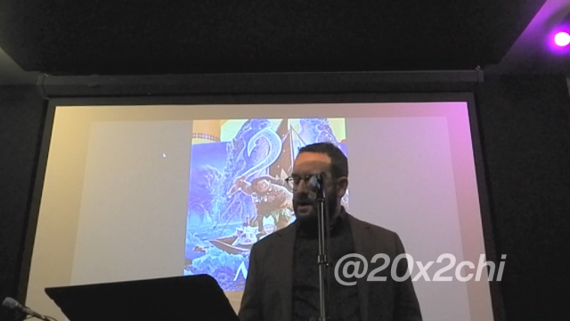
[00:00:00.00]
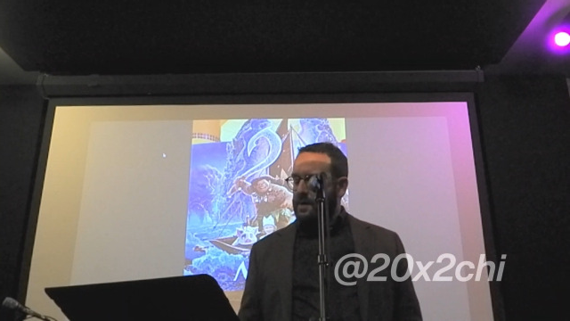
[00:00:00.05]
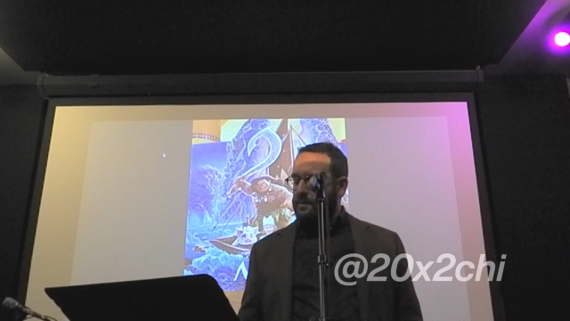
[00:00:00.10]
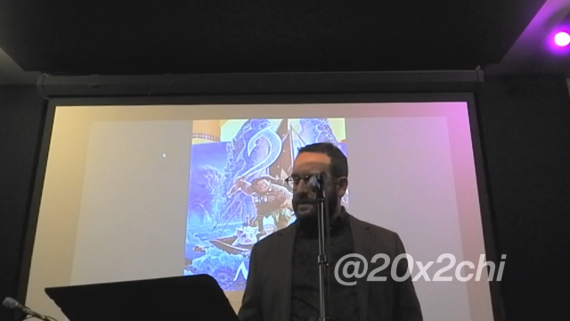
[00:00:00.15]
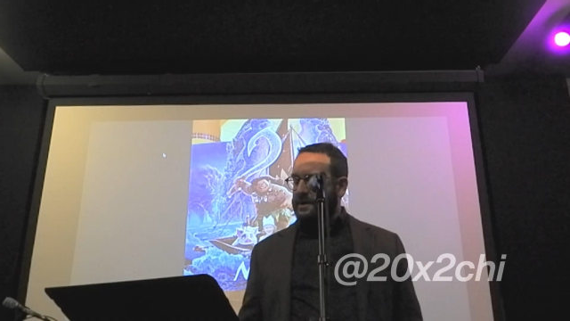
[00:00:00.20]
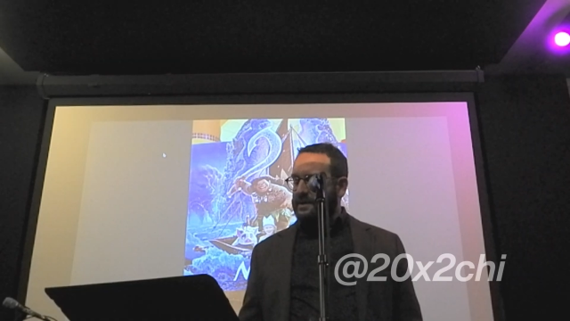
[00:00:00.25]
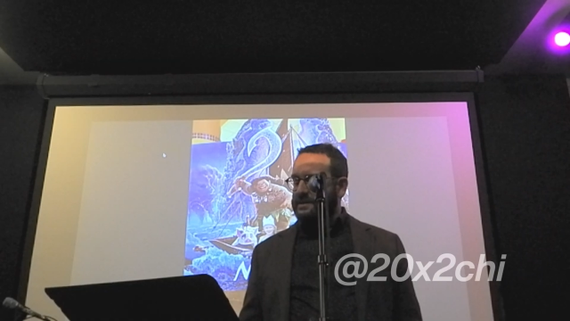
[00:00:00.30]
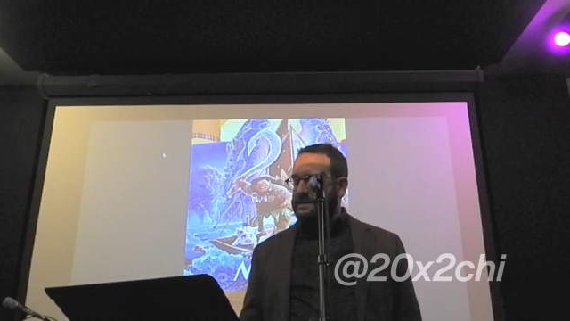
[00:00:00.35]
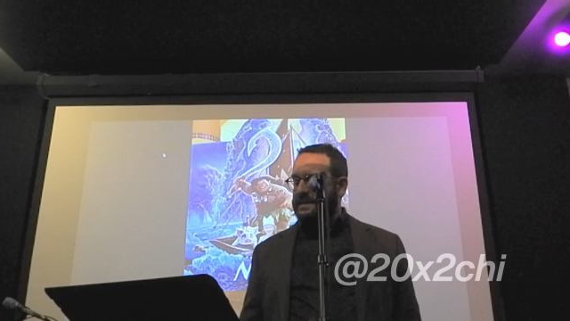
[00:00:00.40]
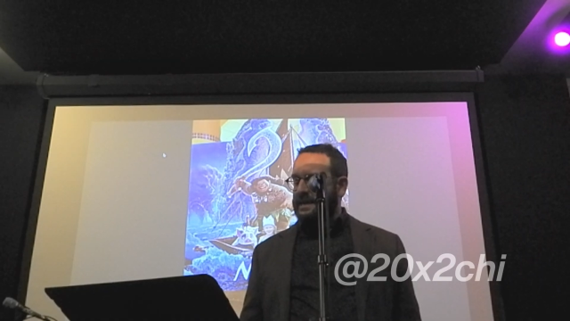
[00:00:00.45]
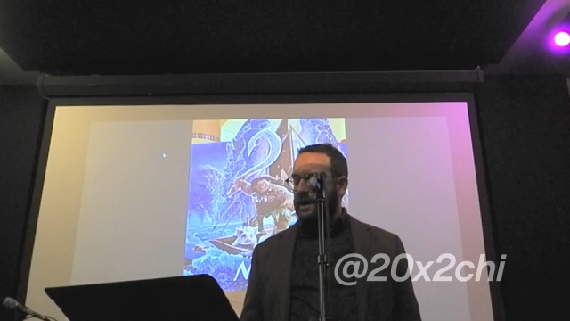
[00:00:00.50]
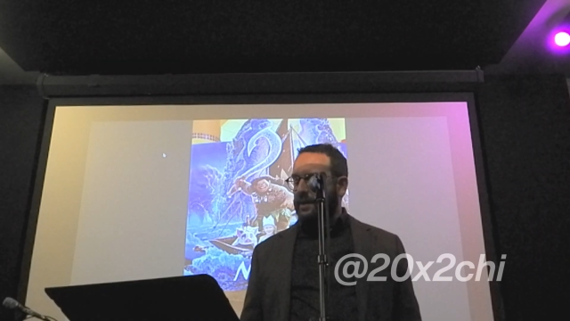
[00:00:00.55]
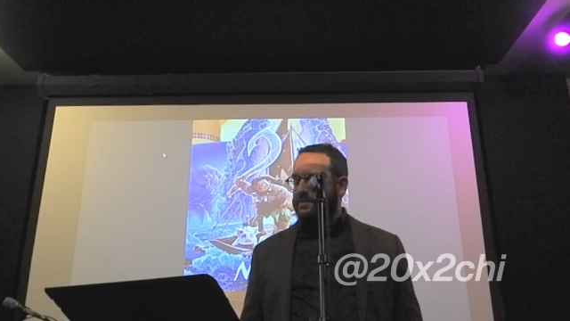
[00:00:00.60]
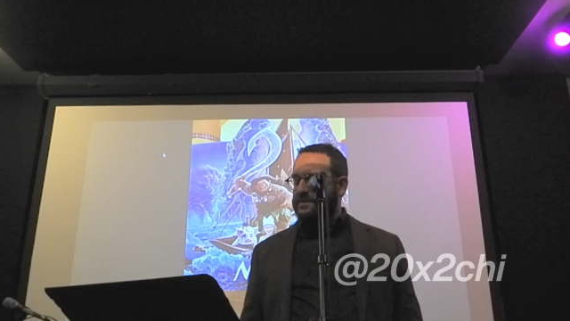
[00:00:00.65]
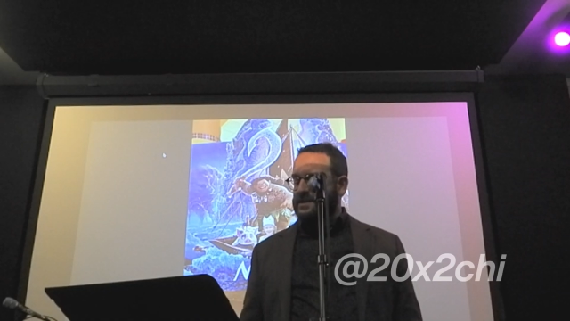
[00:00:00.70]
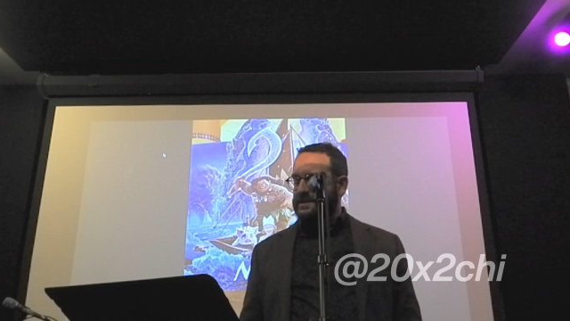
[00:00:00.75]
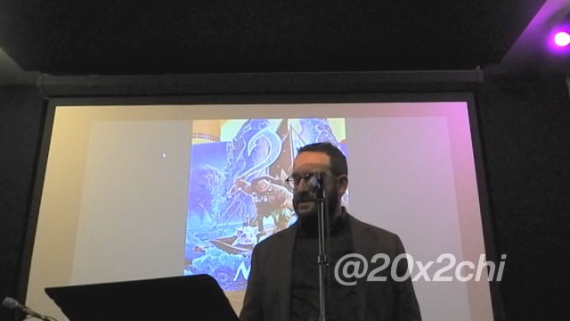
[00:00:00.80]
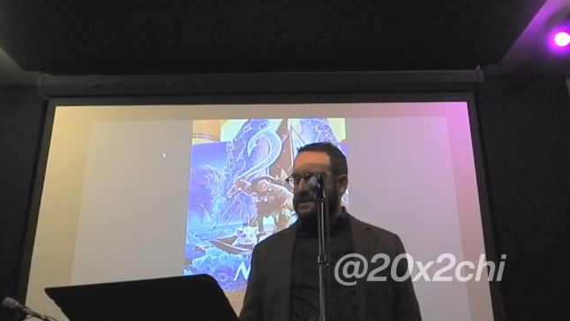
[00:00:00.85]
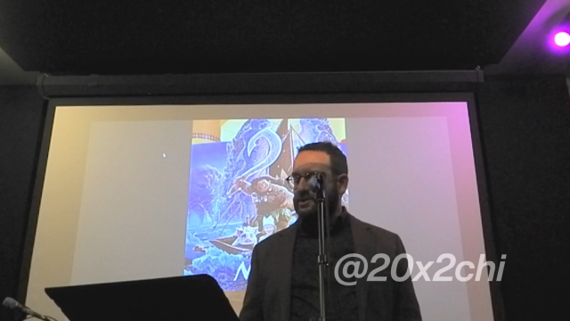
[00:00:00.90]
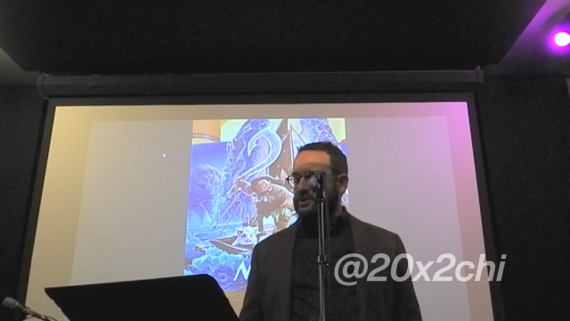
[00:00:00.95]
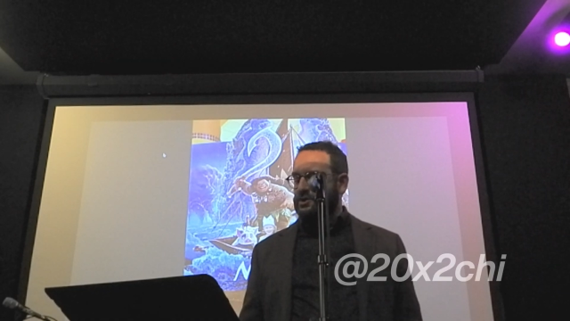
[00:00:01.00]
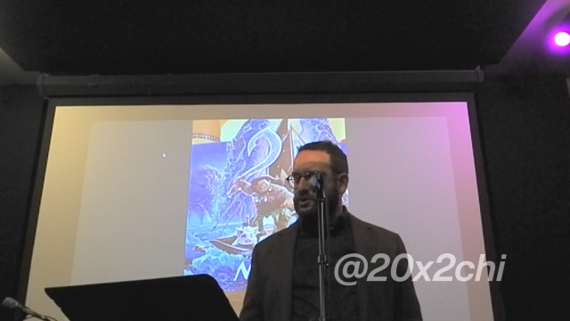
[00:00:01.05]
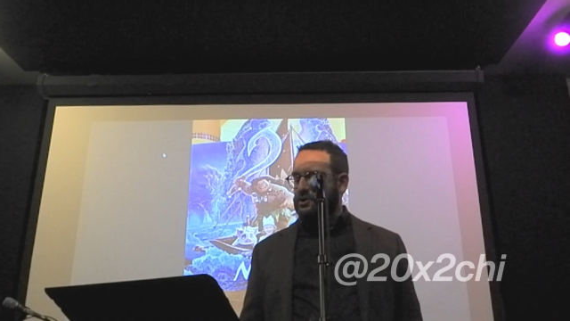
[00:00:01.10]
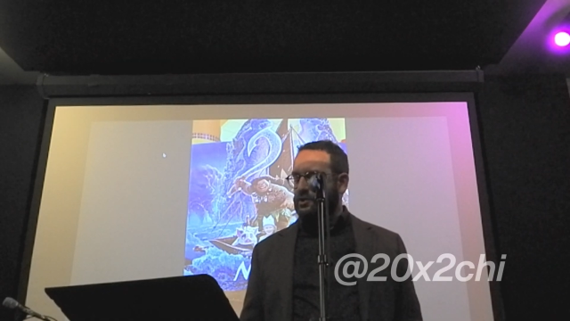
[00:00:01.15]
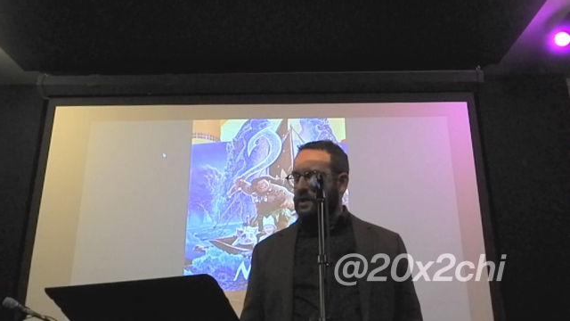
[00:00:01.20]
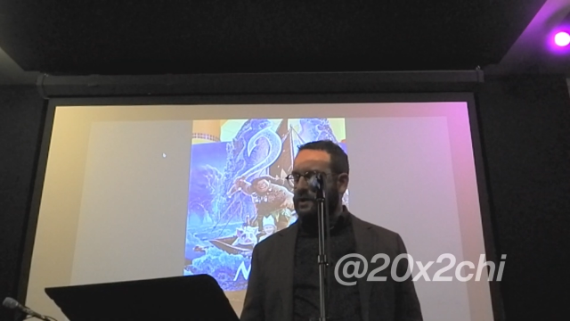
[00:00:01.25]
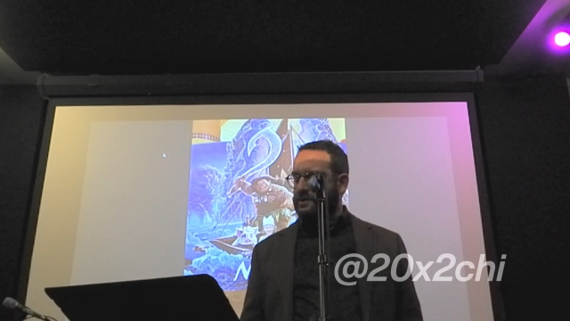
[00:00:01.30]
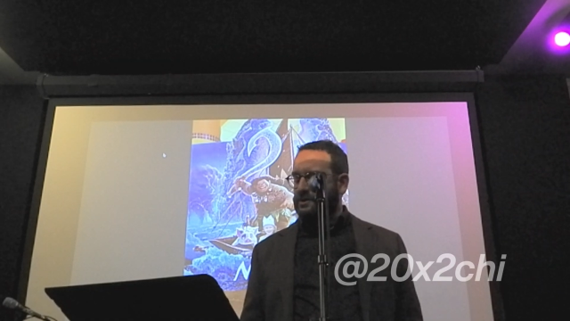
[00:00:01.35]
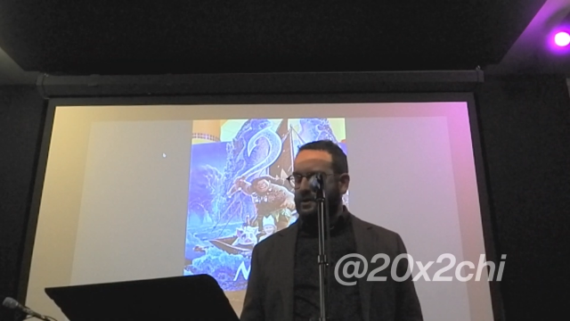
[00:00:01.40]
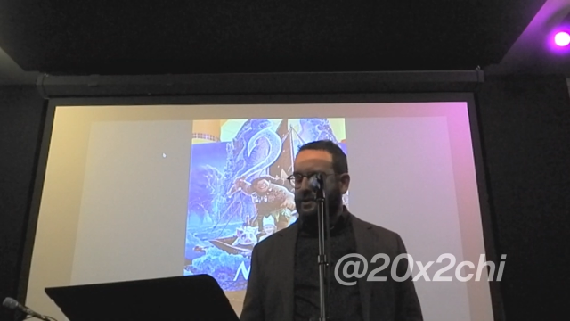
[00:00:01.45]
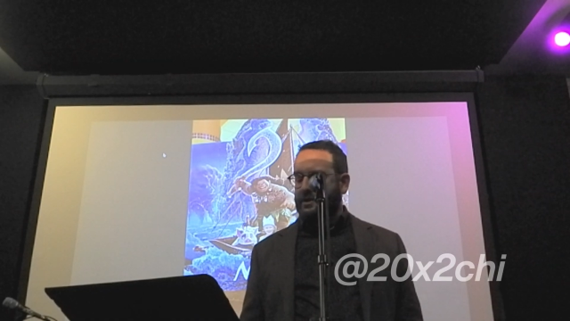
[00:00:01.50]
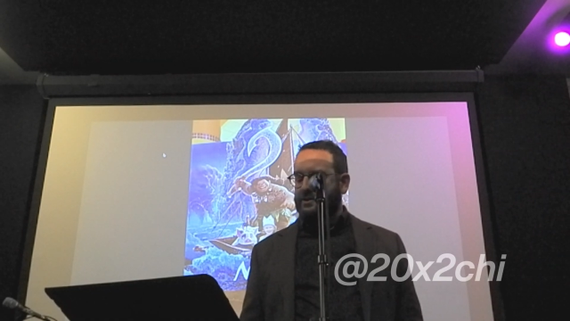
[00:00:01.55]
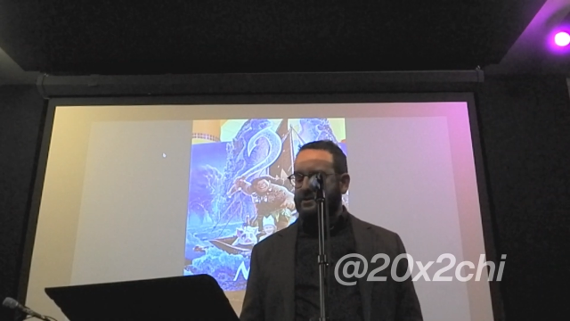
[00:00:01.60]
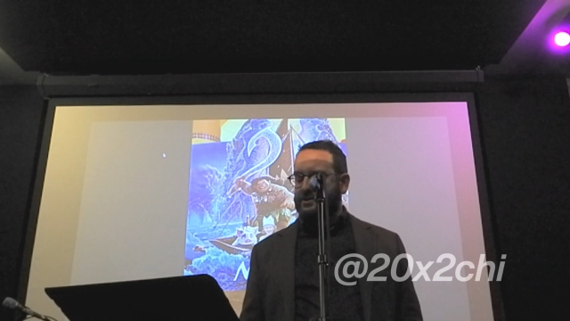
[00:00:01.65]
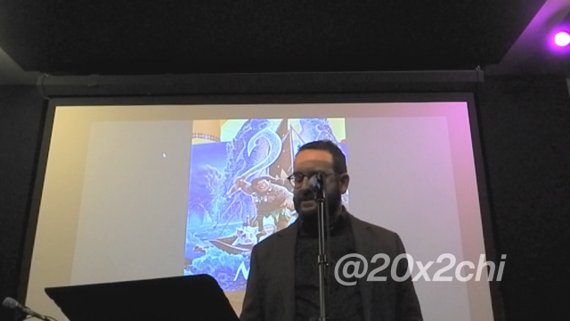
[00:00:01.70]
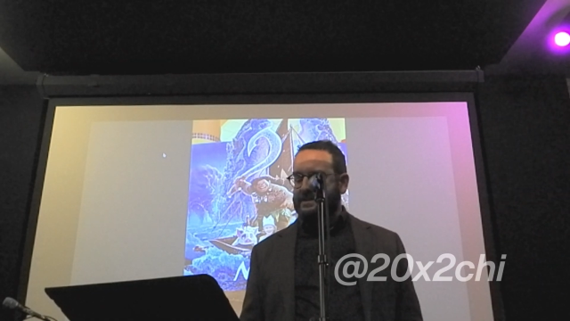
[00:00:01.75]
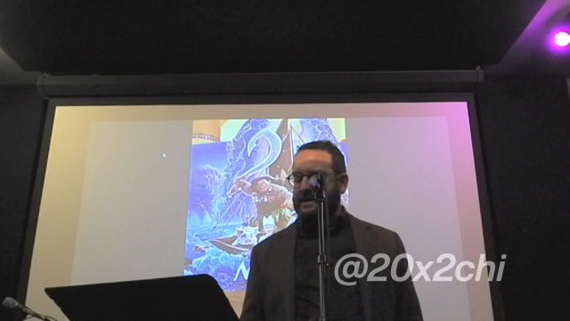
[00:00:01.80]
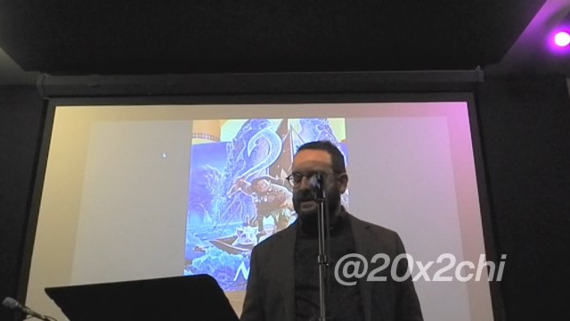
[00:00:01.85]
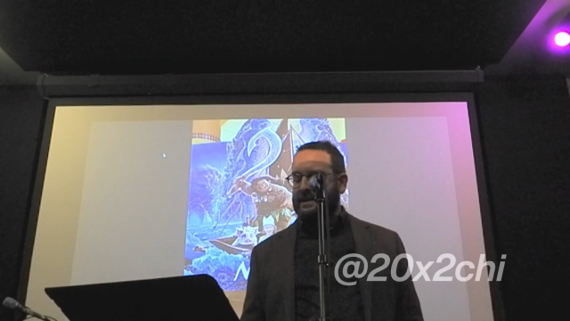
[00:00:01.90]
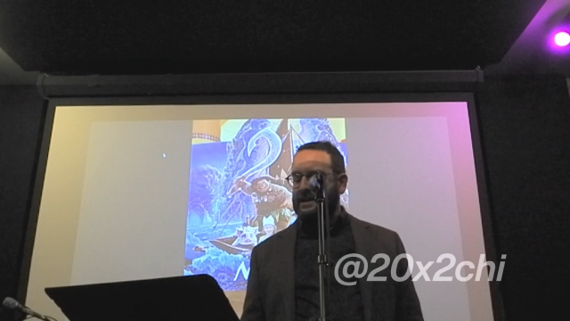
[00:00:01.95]
because it helps us construct our
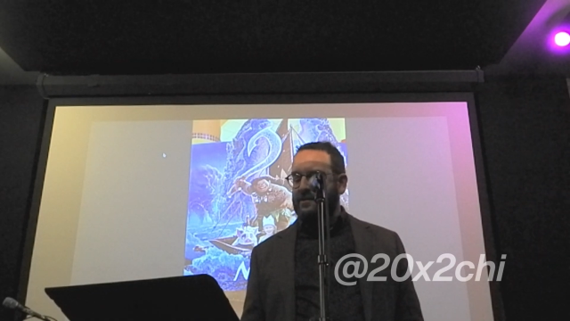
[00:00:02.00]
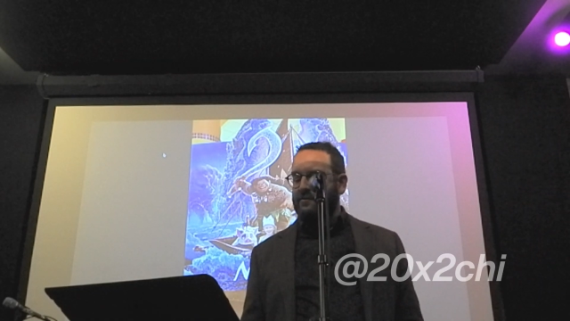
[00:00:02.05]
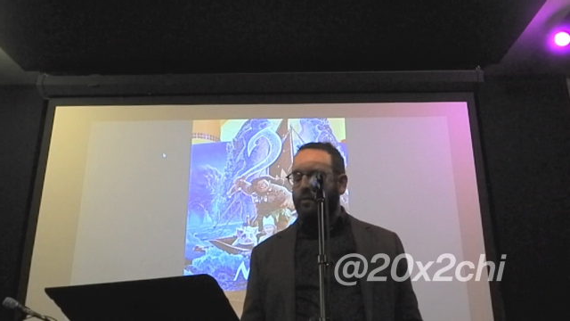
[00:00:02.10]
understanding